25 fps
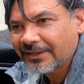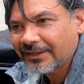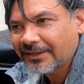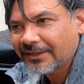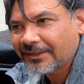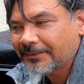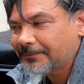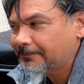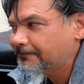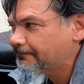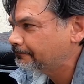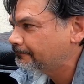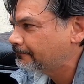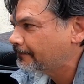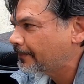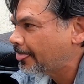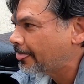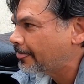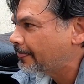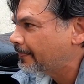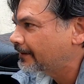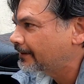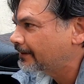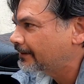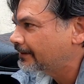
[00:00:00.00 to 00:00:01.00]
Um,
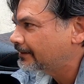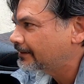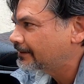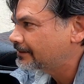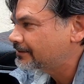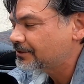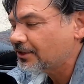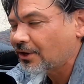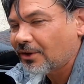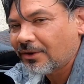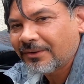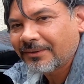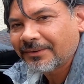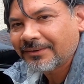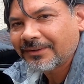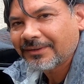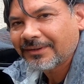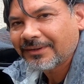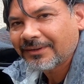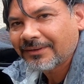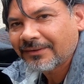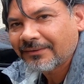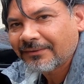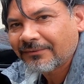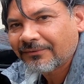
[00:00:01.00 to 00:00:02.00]
so,
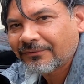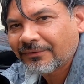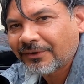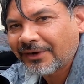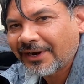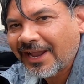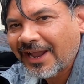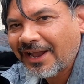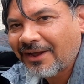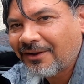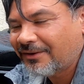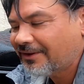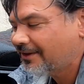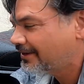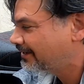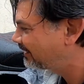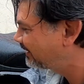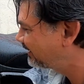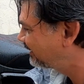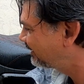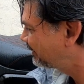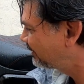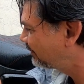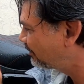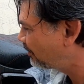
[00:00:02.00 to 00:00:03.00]
for now,
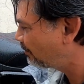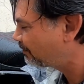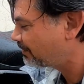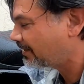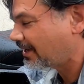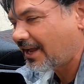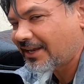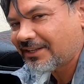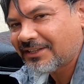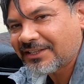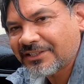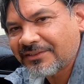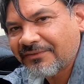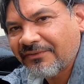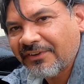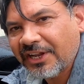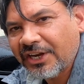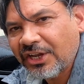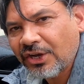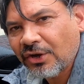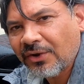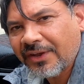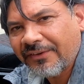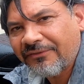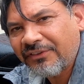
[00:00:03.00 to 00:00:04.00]
hope you like this video.